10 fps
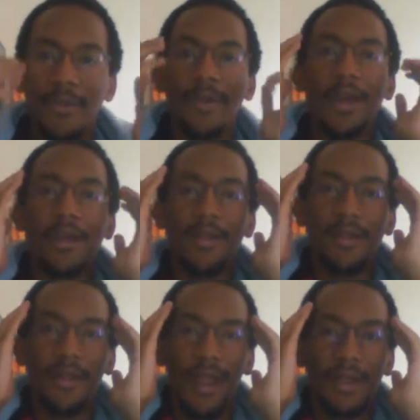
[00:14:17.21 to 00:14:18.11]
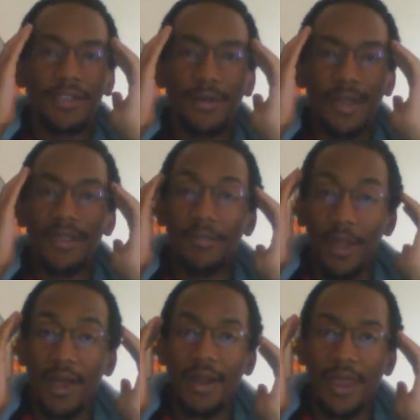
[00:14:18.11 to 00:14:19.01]
not showing his
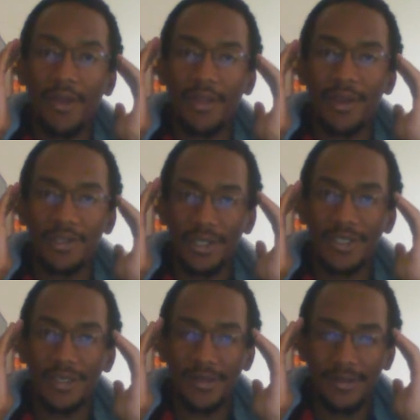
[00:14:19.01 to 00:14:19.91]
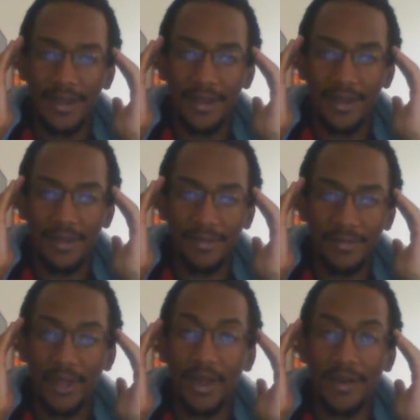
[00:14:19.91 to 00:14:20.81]
blonde hair that he just
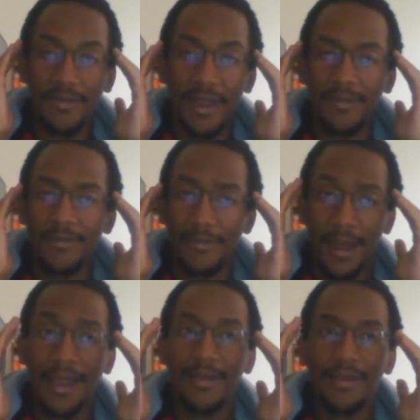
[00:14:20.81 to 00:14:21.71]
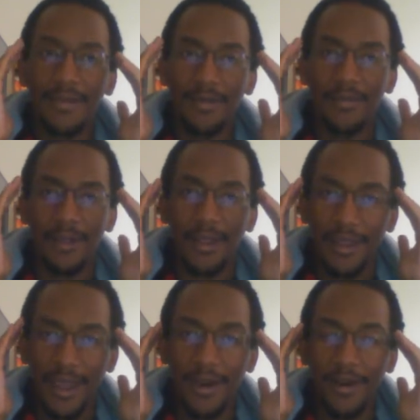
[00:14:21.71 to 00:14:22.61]
blonde if not white
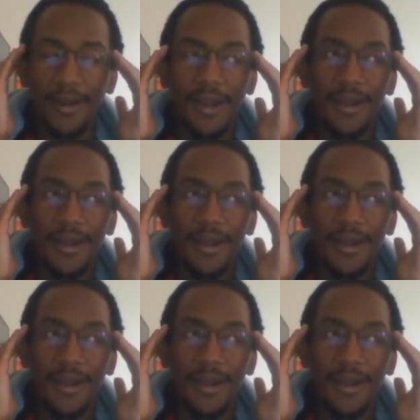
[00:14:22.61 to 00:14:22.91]
complete hair.